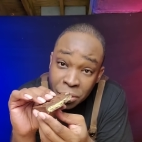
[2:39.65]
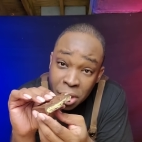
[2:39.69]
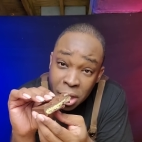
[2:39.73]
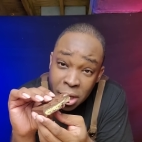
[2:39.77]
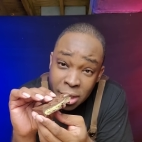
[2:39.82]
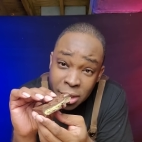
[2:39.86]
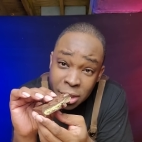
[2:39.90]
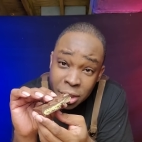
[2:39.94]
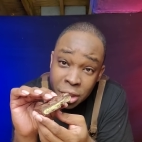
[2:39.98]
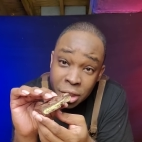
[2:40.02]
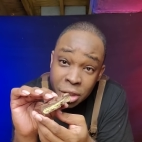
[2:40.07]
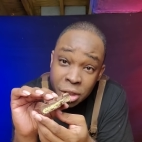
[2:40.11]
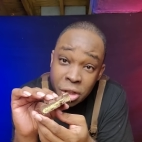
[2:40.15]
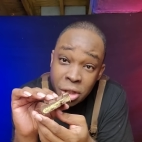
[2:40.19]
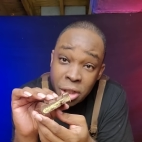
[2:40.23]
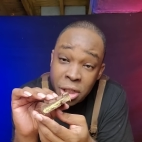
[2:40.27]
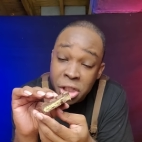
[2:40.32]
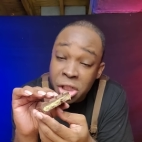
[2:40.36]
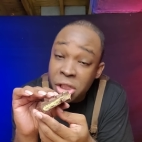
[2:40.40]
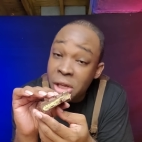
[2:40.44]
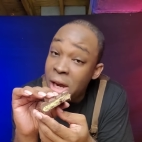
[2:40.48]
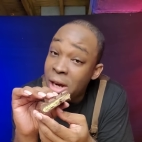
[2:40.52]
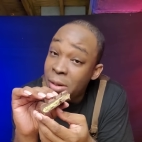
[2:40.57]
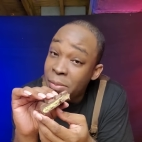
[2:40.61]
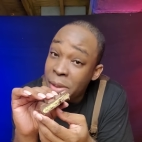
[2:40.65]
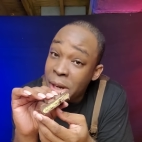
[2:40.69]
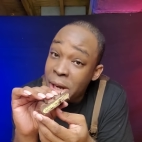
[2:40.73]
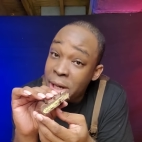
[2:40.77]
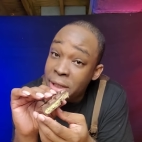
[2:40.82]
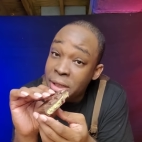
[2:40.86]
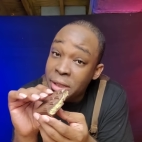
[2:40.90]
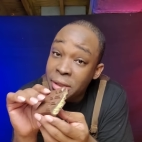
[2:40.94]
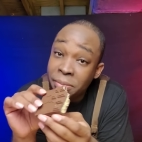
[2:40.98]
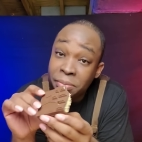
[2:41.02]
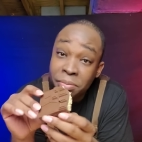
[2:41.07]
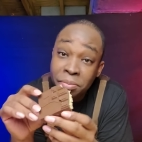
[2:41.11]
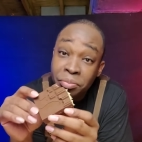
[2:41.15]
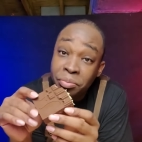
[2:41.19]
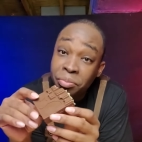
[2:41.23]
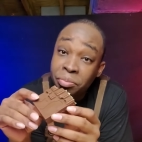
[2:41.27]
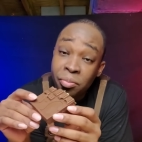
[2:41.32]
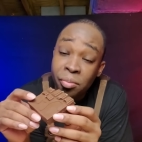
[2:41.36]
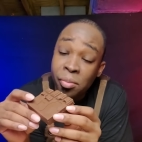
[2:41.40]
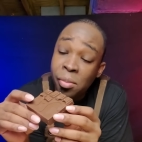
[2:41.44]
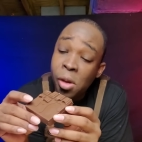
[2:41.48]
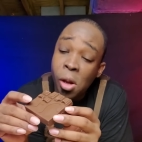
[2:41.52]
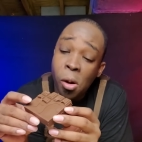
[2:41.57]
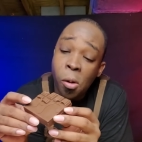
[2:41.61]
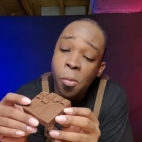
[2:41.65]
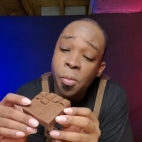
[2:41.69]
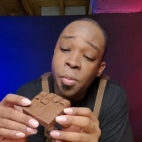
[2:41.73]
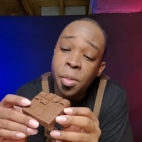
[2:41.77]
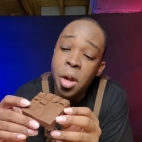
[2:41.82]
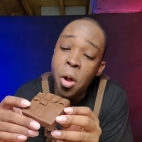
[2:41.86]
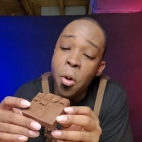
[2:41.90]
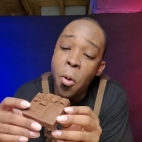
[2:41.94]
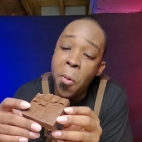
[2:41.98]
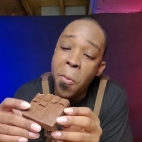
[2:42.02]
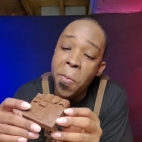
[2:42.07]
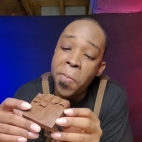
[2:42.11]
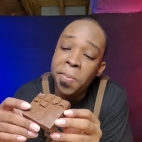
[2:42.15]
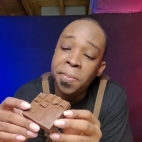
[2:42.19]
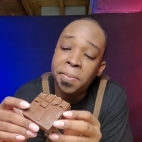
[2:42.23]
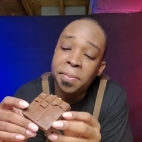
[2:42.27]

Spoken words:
is it as good as Chalkbox? No.